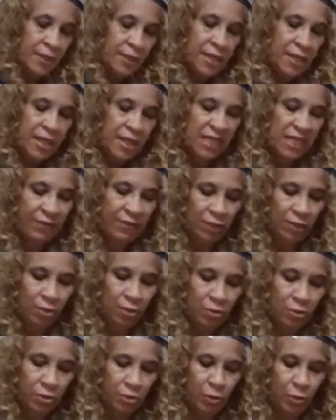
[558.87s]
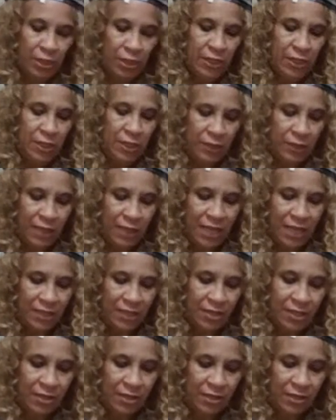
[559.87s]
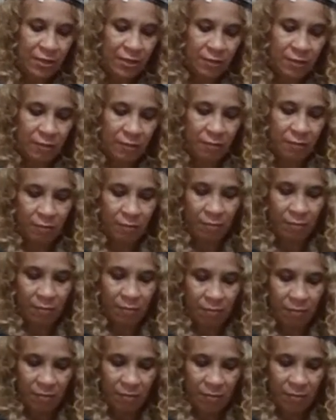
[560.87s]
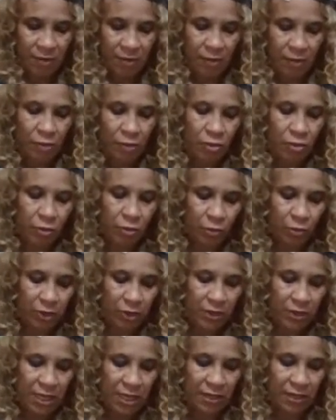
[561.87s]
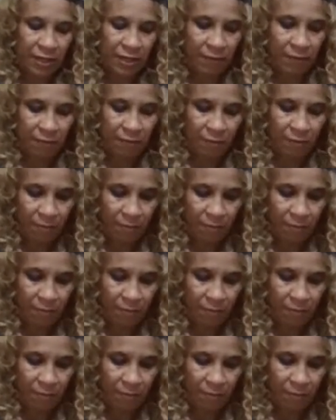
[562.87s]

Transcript: And I give it a little squeeze like this. A little squeeze like that.